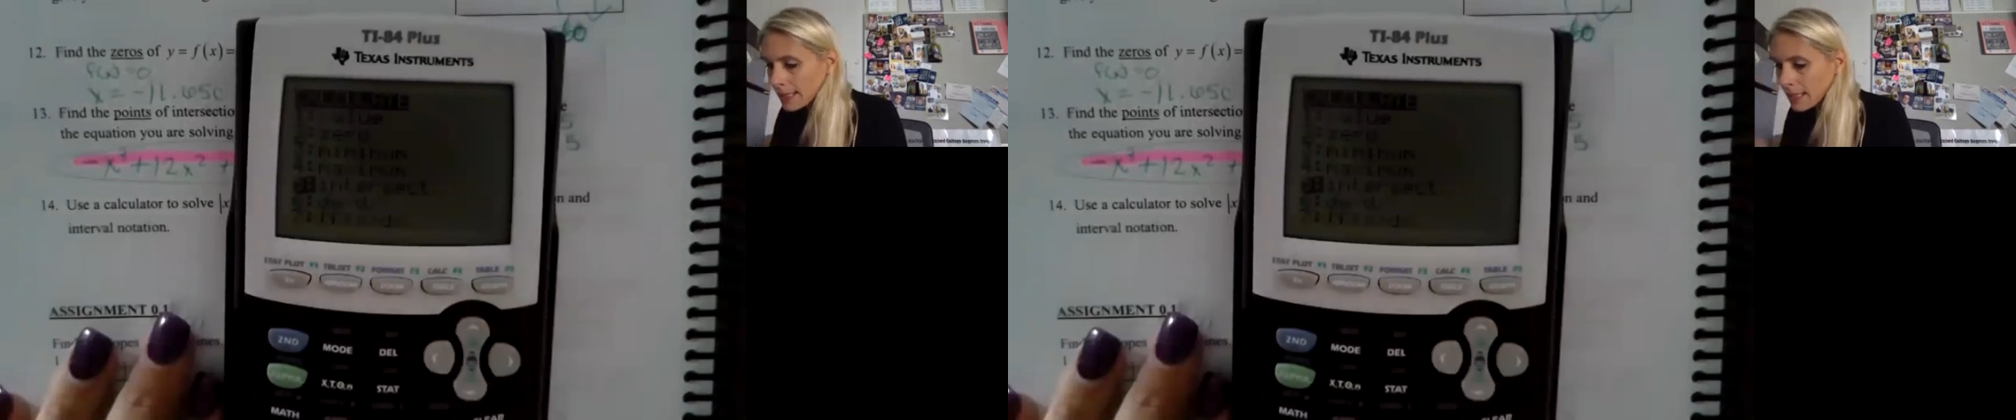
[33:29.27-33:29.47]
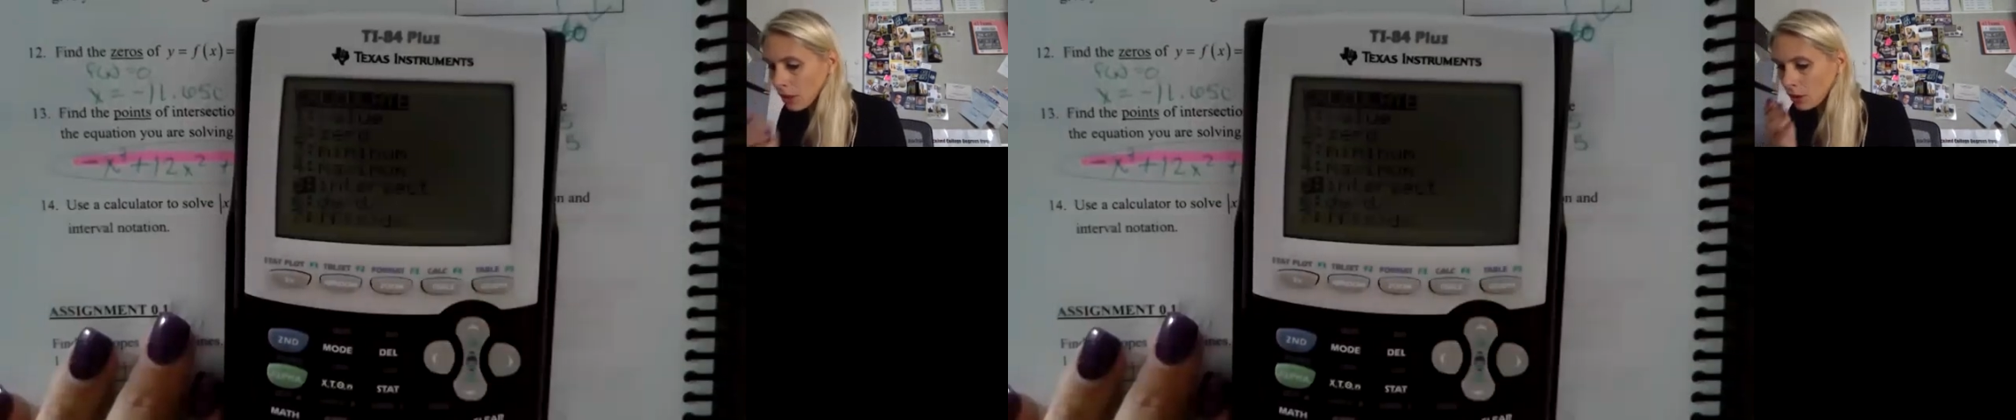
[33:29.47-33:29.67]

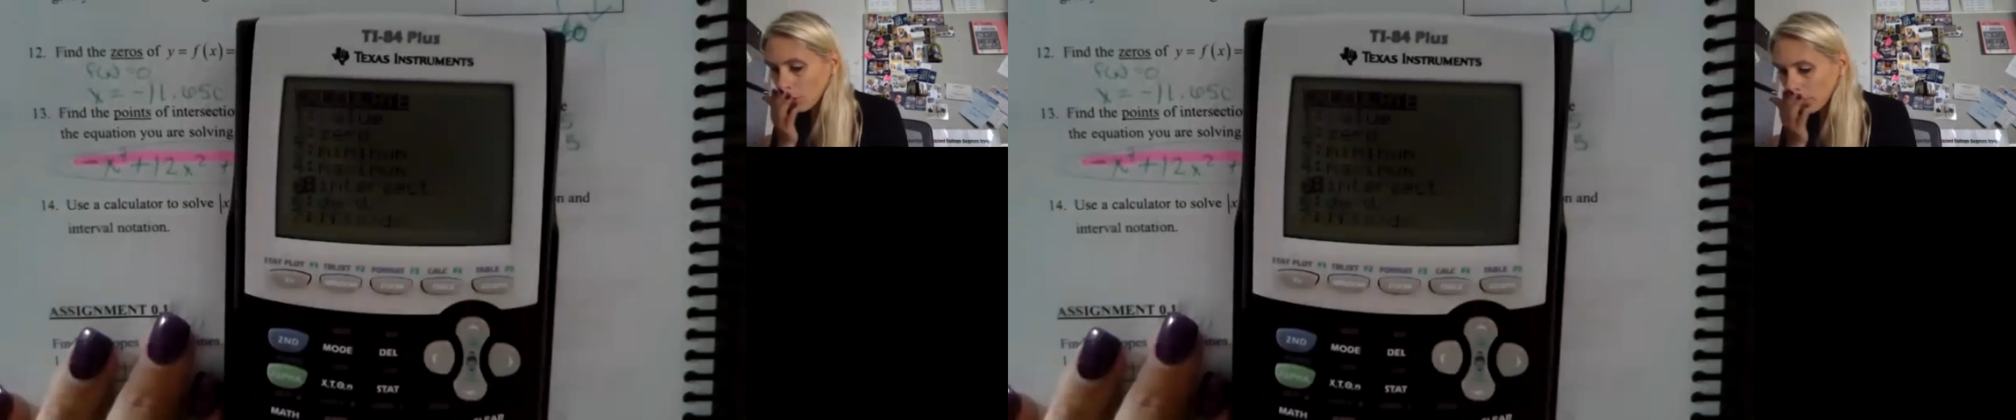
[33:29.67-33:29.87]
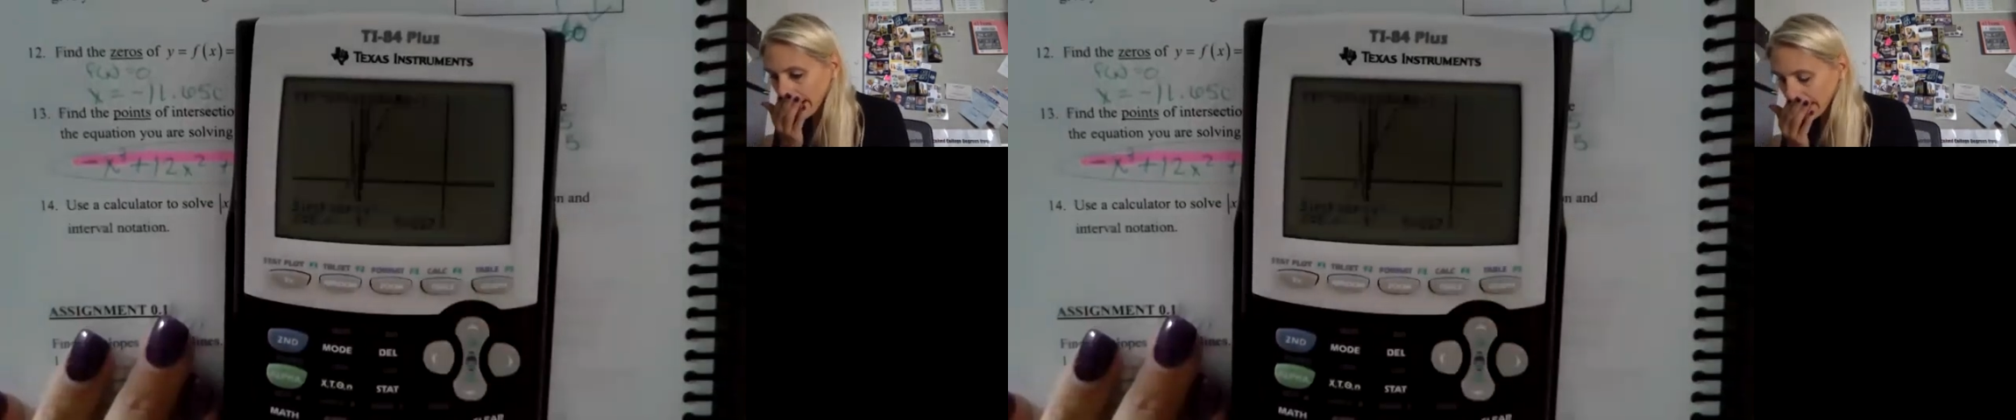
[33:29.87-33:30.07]
Now the
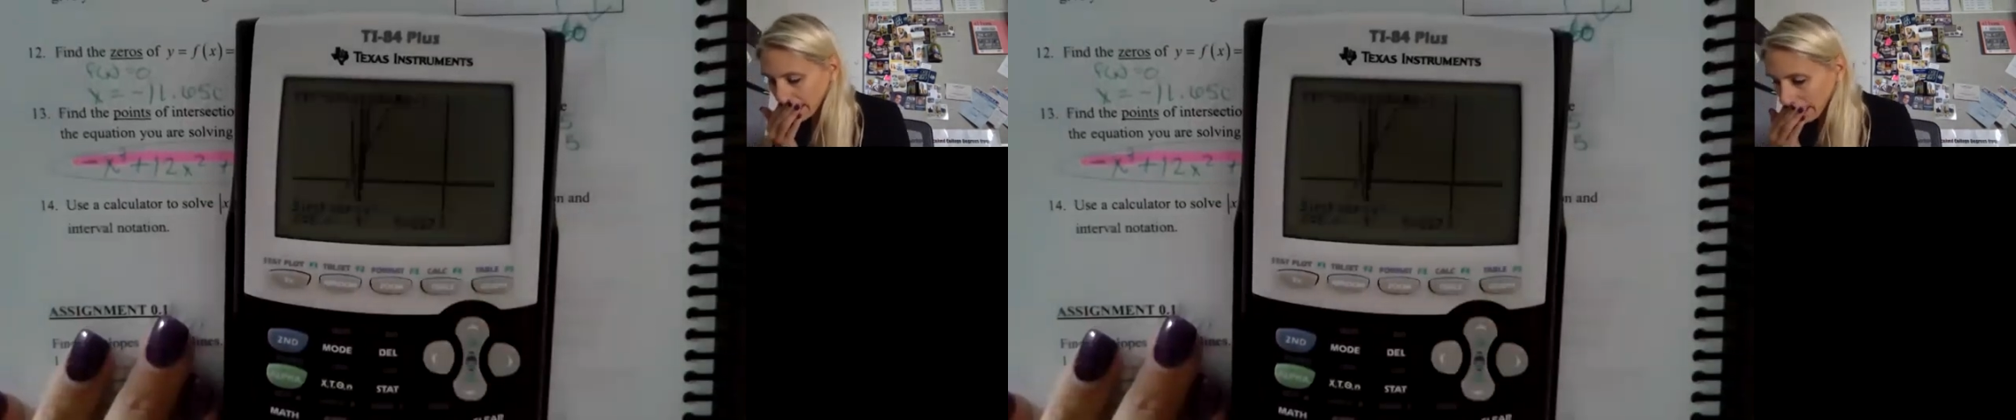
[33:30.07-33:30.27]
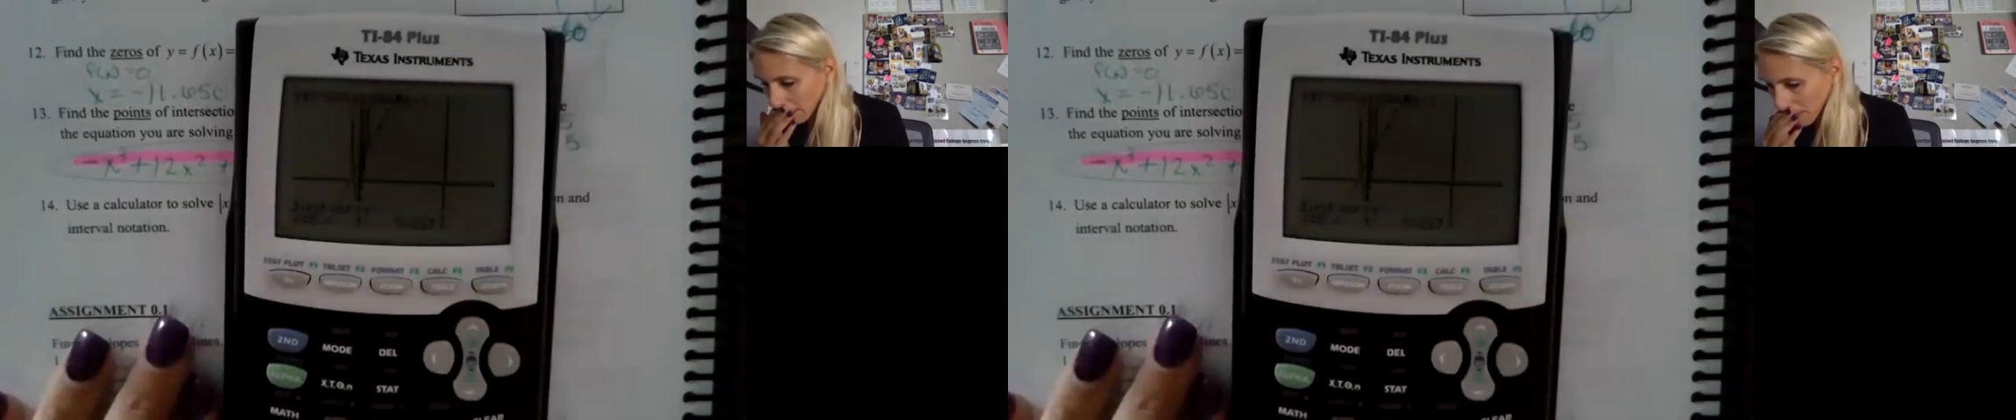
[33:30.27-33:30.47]
great
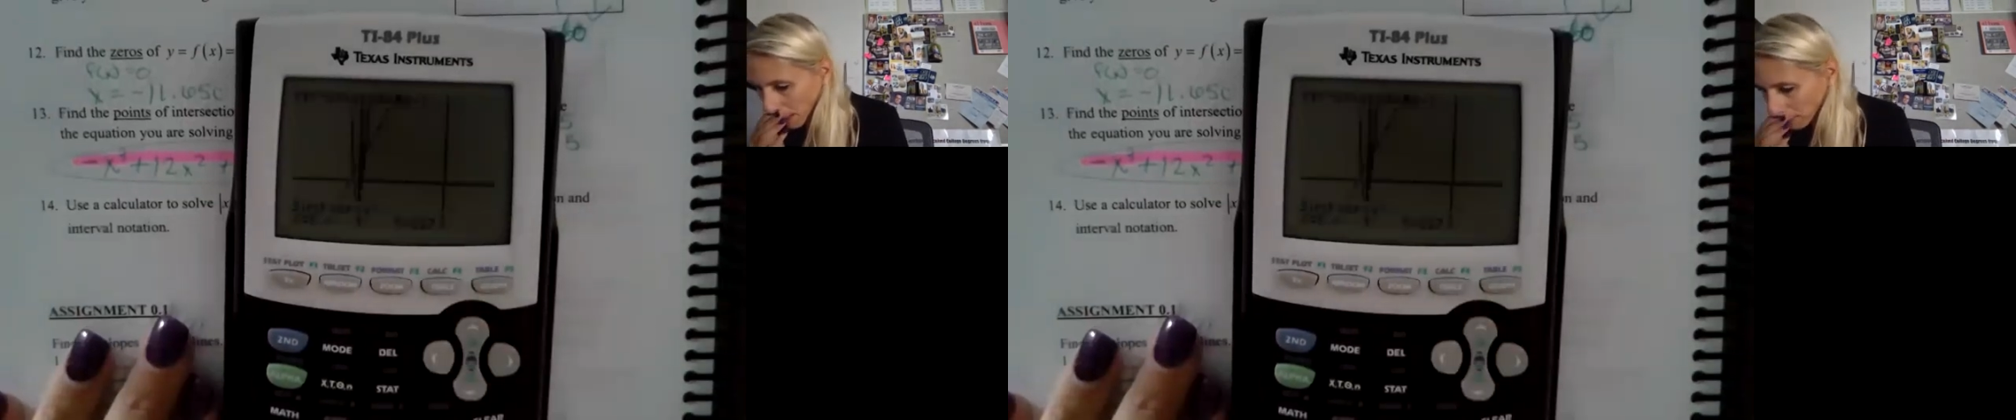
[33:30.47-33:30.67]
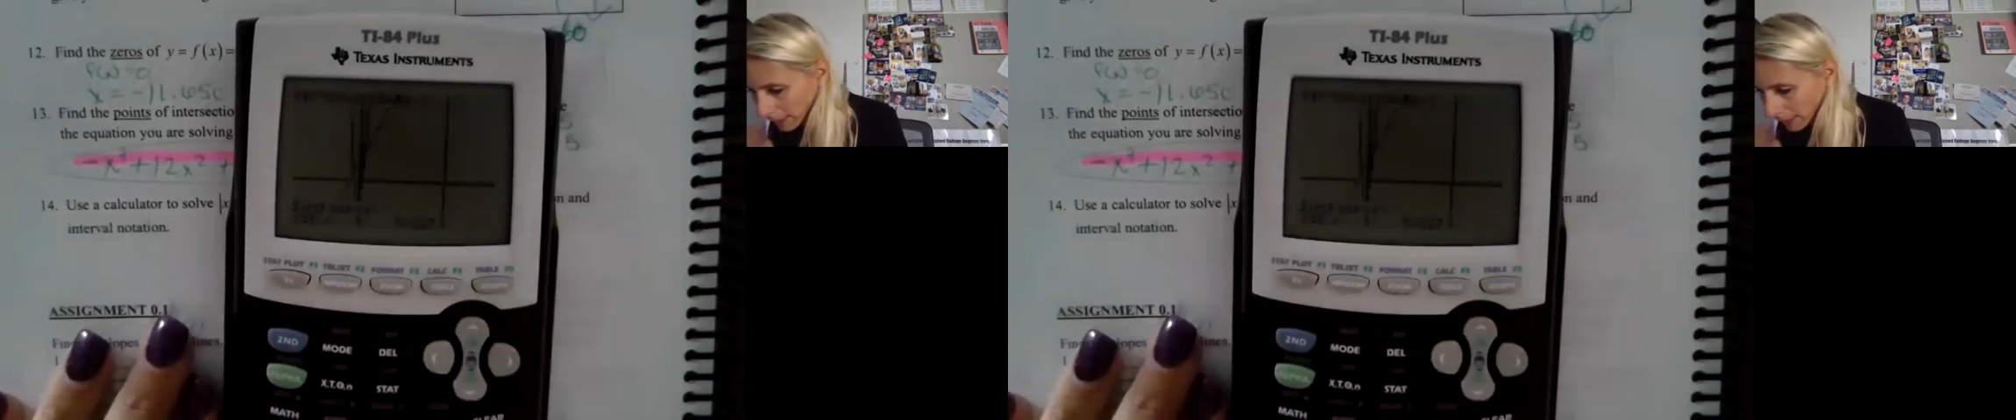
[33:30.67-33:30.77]
thing about